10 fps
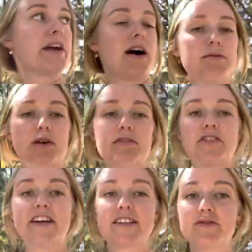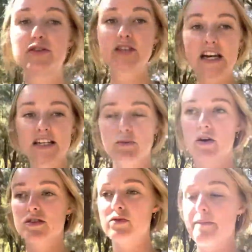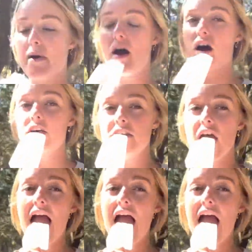get up to over the next few days whilst we're in Perth.